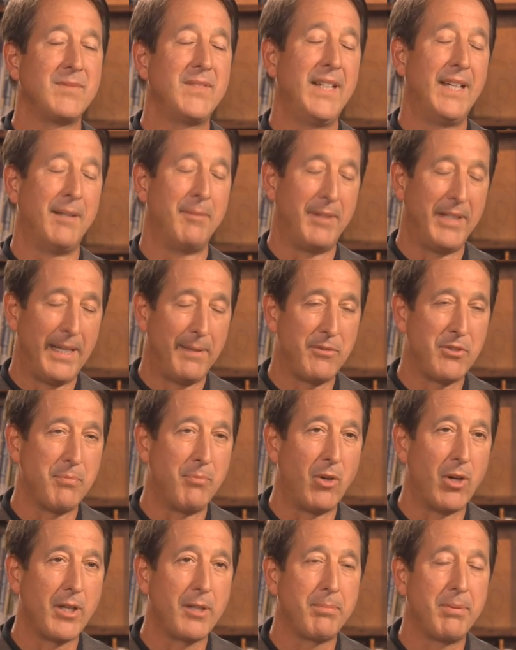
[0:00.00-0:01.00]
Yeah, my name is
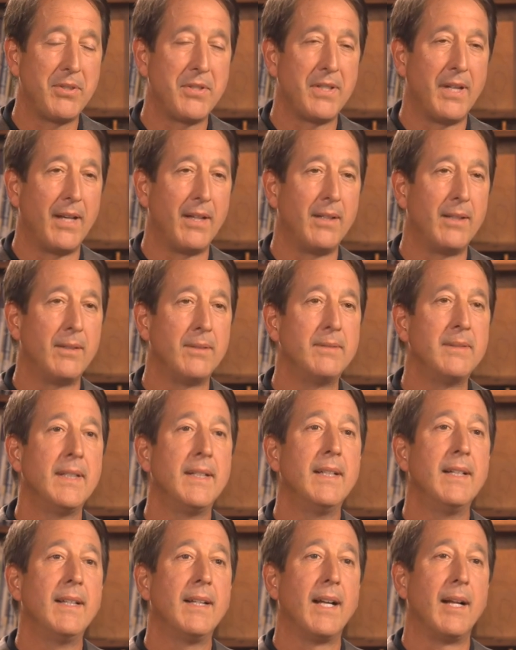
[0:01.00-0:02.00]
Mark Pisano.
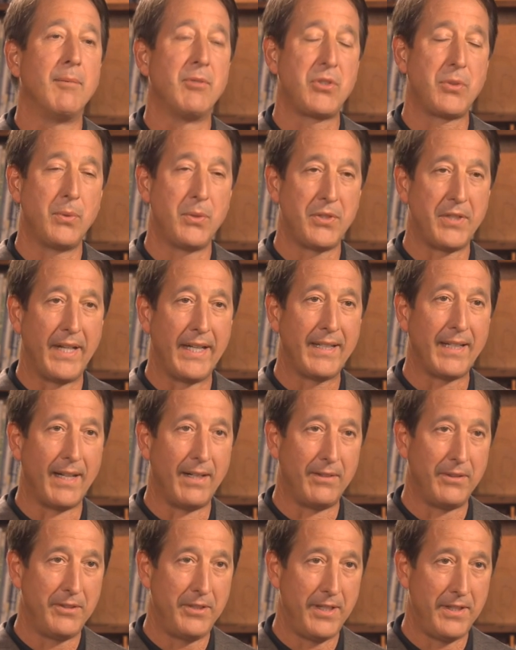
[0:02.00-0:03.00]
I'm a school
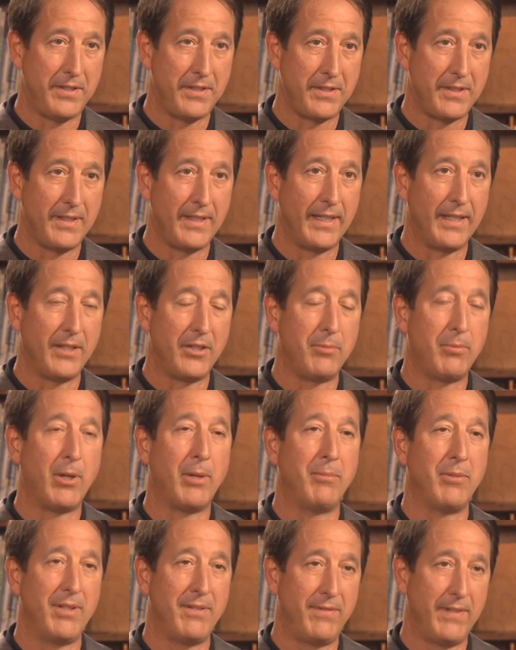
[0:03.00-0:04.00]
psychologist in
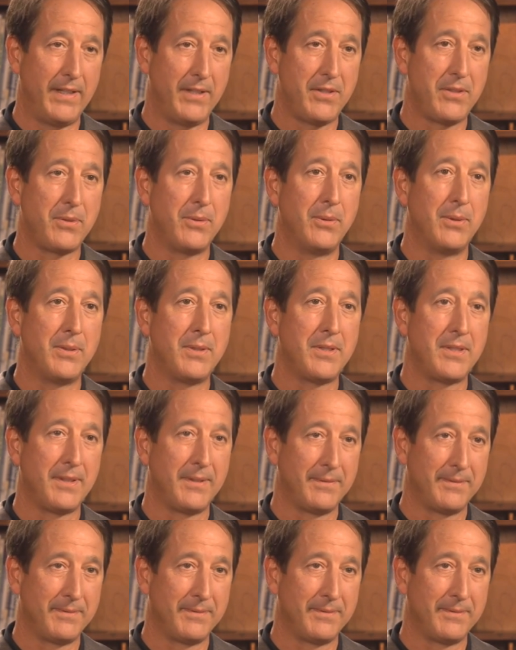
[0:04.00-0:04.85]
Department of Defense schools